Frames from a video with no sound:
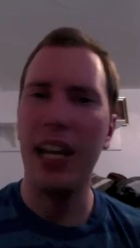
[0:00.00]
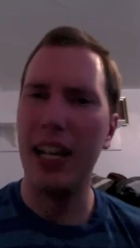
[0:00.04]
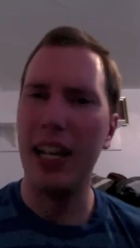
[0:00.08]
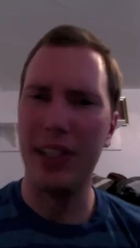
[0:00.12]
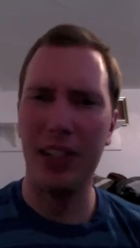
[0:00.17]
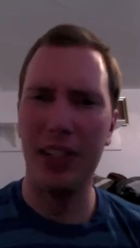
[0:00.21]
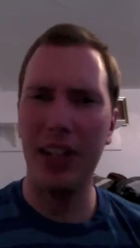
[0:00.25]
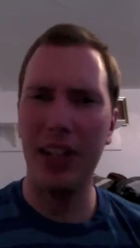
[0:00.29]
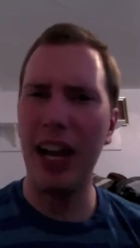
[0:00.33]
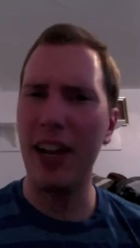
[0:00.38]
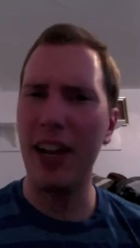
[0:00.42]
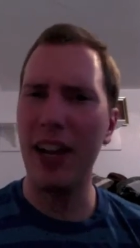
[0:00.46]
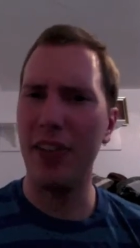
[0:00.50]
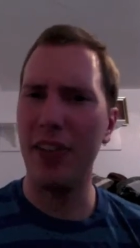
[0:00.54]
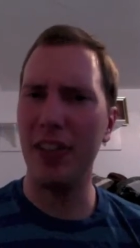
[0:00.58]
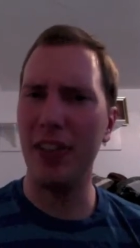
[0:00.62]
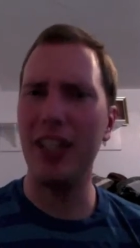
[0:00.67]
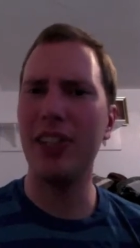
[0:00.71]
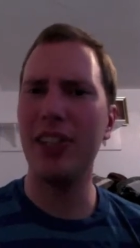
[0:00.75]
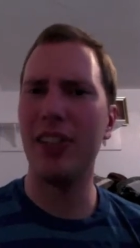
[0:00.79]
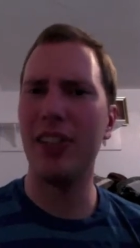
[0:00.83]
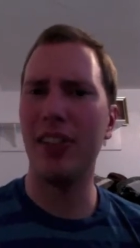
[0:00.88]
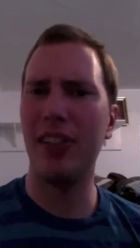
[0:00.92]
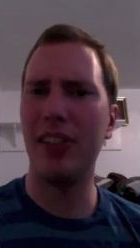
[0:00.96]
it's a lot of
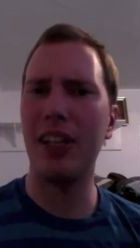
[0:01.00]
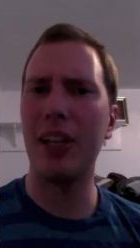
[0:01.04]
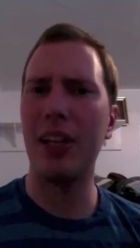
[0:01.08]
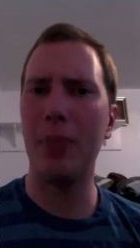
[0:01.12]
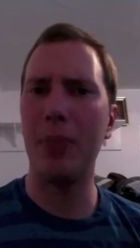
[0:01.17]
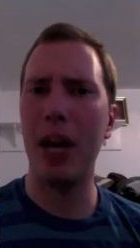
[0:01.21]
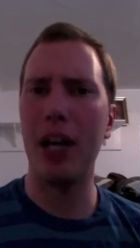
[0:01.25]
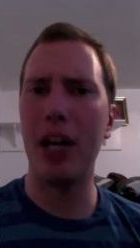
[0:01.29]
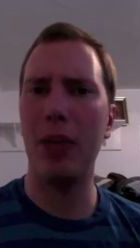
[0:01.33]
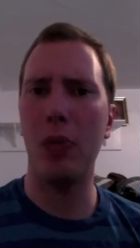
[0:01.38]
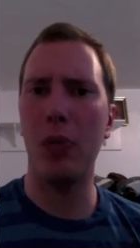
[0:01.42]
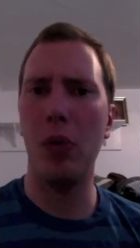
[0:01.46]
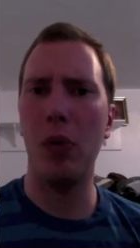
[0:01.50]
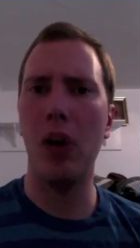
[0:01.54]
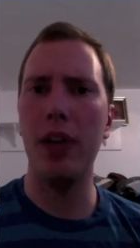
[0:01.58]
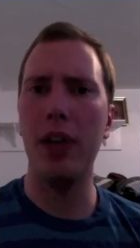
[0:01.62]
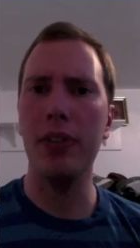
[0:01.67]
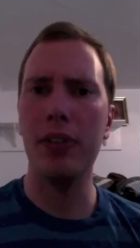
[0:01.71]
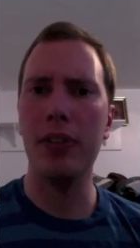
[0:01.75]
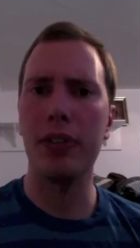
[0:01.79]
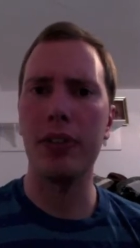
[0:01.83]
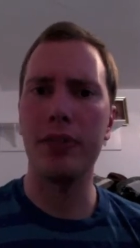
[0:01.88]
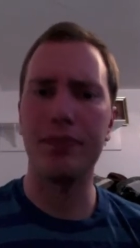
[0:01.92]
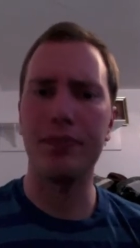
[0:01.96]
things to think about at
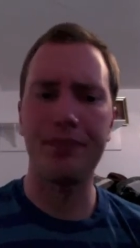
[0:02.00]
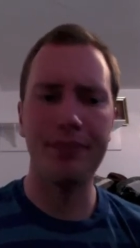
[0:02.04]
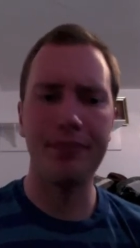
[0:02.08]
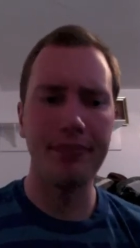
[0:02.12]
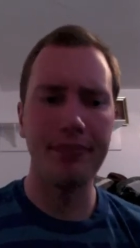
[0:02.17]
once.